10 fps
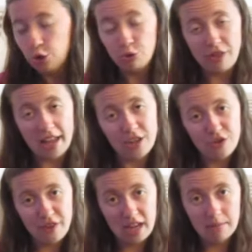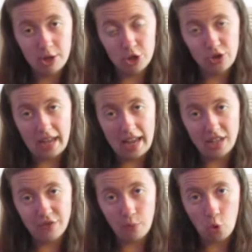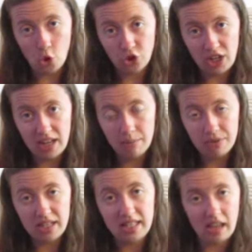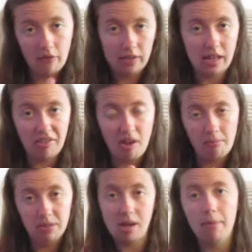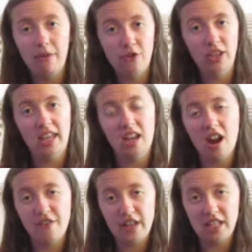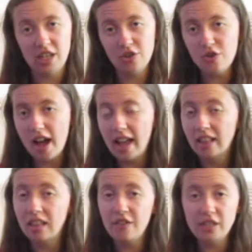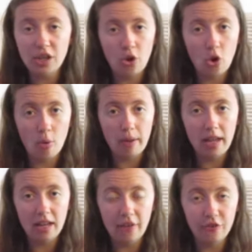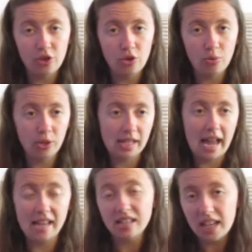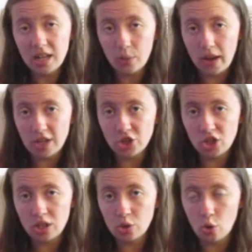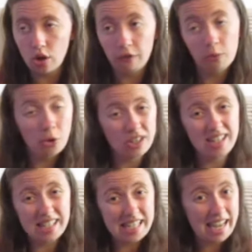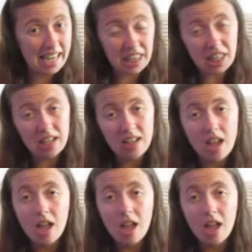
So thank you very much, you guys, for watching. Please give us a thumbs up if you like our video, and leave us a comment if you want to ask any questions or if you want to see anything.